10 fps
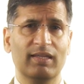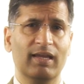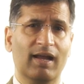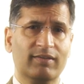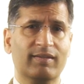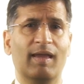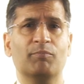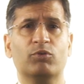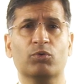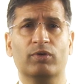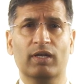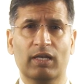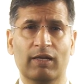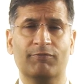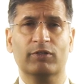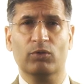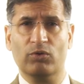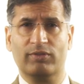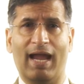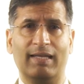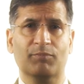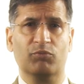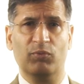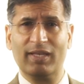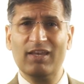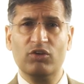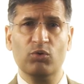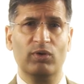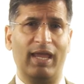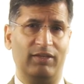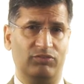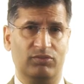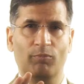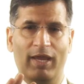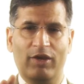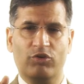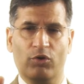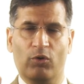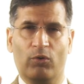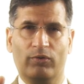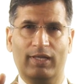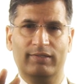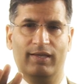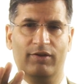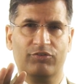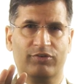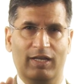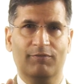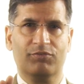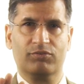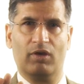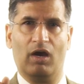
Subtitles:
they attempt to deliver those items within 2 days to make sure that their shelves